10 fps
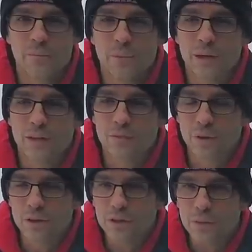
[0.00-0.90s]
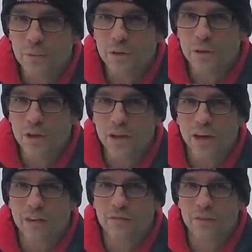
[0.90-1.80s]
because what you should be looking
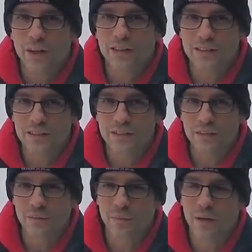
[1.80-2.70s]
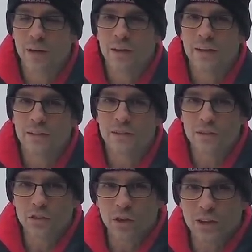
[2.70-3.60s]
at for that system is to
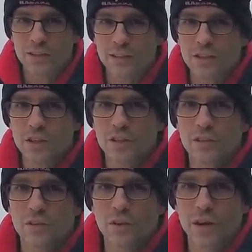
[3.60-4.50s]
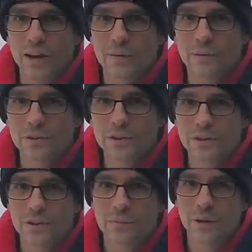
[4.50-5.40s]
transition your animal
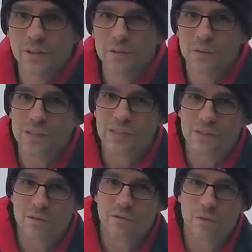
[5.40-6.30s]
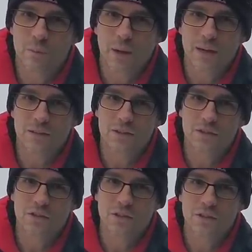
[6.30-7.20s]
system into a silvopasture
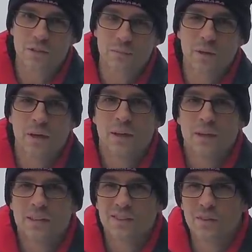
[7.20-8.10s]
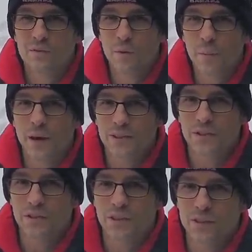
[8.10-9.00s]
system.
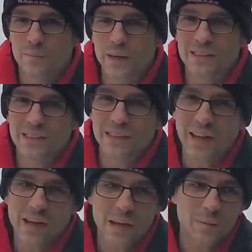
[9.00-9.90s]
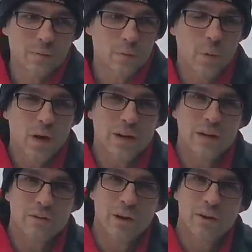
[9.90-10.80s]
Silvopasture is basically animals walking
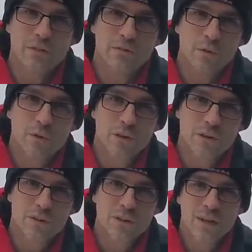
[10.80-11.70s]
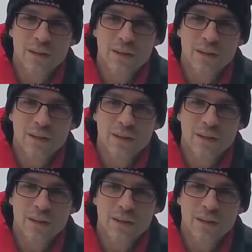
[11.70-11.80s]
around the forest